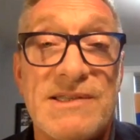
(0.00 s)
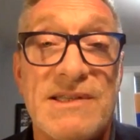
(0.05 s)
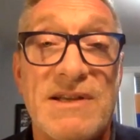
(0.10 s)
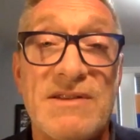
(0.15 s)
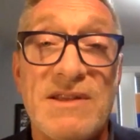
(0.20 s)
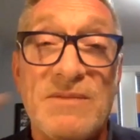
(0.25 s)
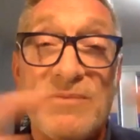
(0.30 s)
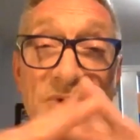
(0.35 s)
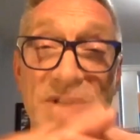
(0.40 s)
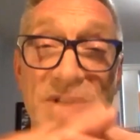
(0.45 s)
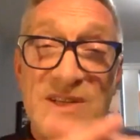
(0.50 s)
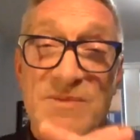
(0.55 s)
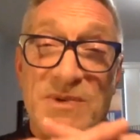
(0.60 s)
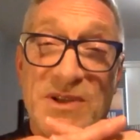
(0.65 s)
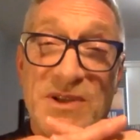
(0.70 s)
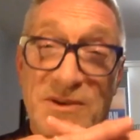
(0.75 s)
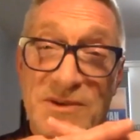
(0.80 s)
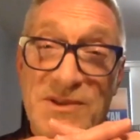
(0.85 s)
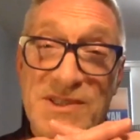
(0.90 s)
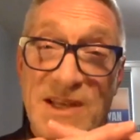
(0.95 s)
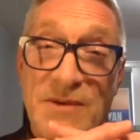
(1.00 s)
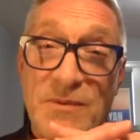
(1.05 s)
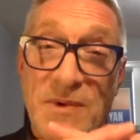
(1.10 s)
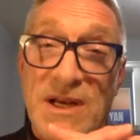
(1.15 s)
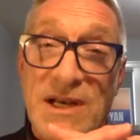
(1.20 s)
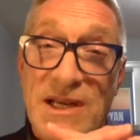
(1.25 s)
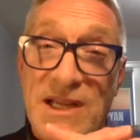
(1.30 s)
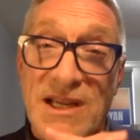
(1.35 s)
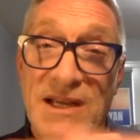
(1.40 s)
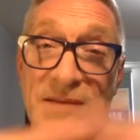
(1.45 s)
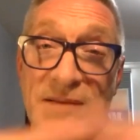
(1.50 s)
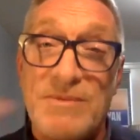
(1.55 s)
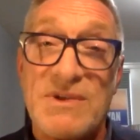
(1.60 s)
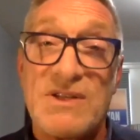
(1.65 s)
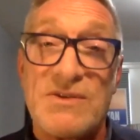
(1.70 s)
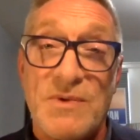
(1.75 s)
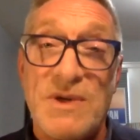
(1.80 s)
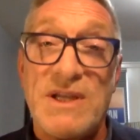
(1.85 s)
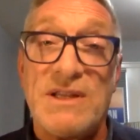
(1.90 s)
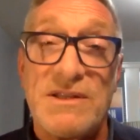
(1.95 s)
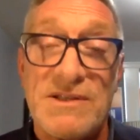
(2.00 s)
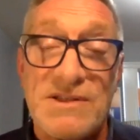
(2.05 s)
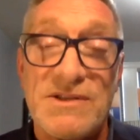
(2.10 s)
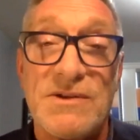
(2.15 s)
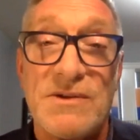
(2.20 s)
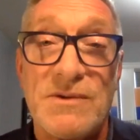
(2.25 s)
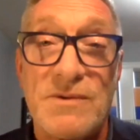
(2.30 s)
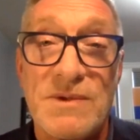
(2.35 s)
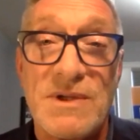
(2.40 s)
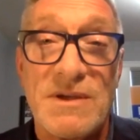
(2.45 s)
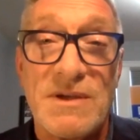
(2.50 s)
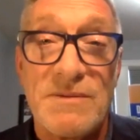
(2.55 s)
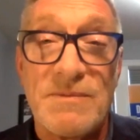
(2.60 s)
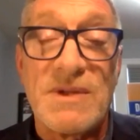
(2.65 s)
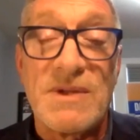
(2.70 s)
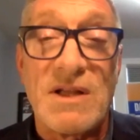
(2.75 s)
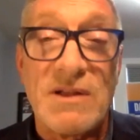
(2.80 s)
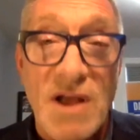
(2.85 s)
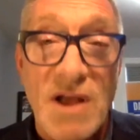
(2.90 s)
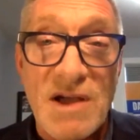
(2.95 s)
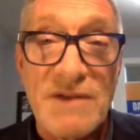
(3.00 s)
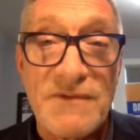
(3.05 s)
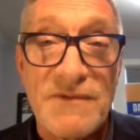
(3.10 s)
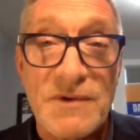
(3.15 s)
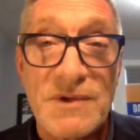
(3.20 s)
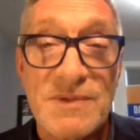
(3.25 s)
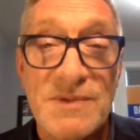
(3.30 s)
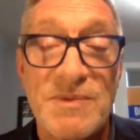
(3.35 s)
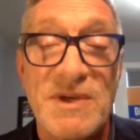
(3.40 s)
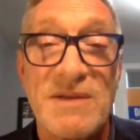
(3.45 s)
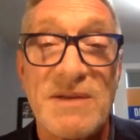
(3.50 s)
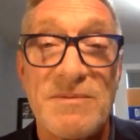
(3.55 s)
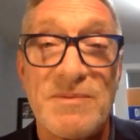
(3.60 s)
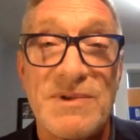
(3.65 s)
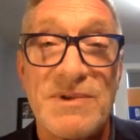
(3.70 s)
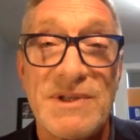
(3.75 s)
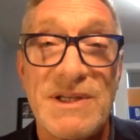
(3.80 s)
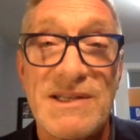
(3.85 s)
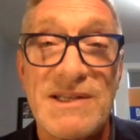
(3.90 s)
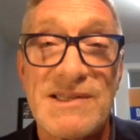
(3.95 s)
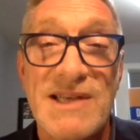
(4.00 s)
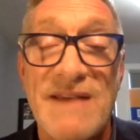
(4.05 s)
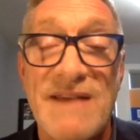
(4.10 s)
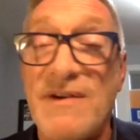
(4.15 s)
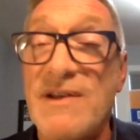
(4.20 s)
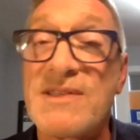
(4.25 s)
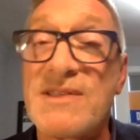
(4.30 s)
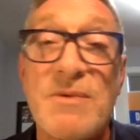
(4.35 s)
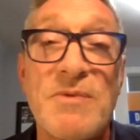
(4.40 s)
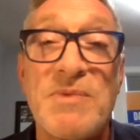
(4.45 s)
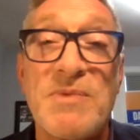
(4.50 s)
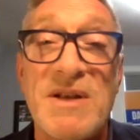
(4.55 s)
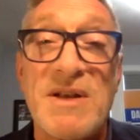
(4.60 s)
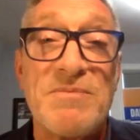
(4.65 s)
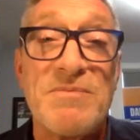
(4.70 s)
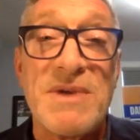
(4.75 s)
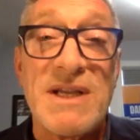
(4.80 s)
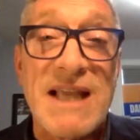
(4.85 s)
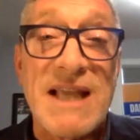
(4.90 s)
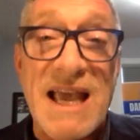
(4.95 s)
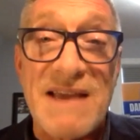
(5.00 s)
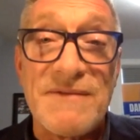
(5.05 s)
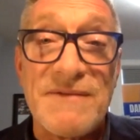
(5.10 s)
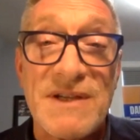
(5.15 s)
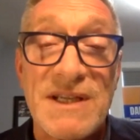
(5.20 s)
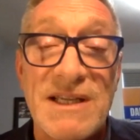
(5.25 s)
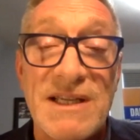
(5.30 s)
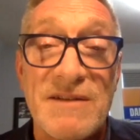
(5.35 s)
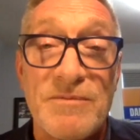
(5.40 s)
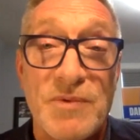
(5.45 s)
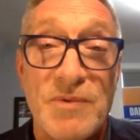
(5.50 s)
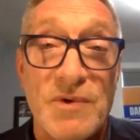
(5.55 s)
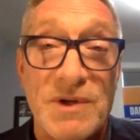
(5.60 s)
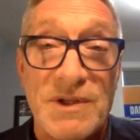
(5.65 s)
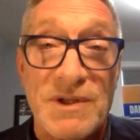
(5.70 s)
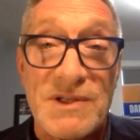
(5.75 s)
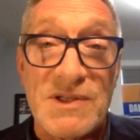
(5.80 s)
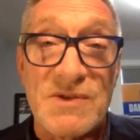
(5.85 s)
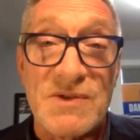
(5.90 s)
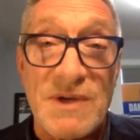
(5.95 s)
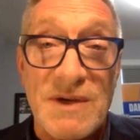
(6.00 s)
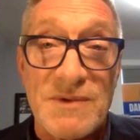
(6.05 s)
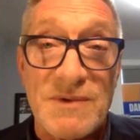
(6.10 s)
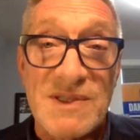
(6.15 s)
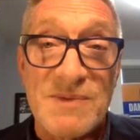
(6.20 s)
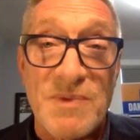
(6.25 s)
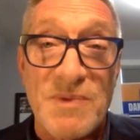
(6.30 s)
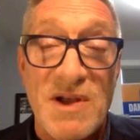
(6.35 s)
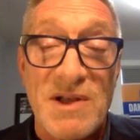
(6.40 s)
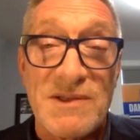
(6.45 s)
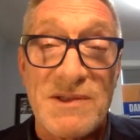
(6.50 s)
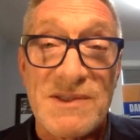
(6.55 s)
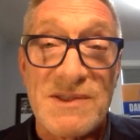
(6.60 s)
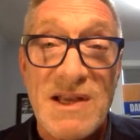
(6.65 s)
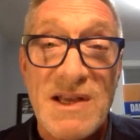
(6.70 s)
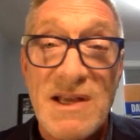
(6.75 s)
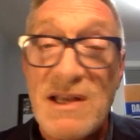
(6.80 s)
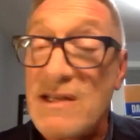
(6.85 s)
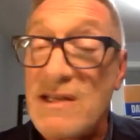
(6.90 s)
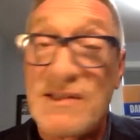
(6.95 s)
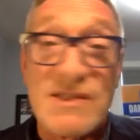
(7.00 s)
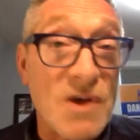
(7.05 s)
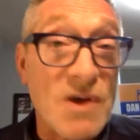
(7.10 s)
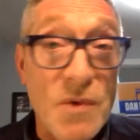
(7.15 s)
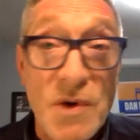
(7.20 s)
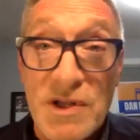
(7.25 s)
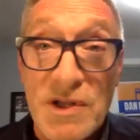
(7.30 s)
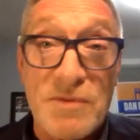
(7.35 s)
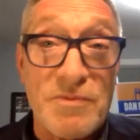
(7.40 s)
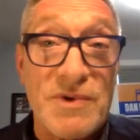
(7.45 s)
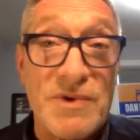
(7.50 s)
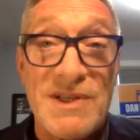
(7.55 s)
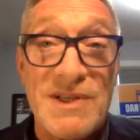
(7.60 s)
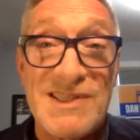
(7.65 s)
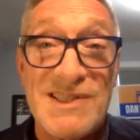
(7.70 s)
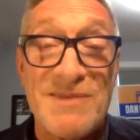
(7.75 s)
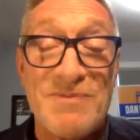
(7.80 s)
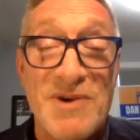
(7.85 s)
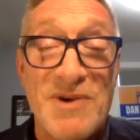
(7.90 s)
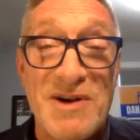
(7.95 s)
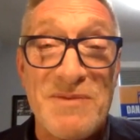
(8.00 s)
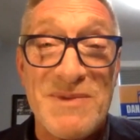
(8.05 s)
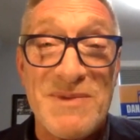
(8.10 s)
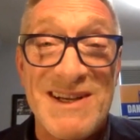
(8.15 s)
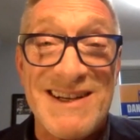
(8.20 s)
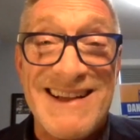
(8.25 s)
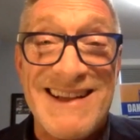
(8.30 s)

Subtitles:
They're the bridge builders that we need between the two, the law enforcement and police. I've also been a big advocate of Portland street response. So are the police department.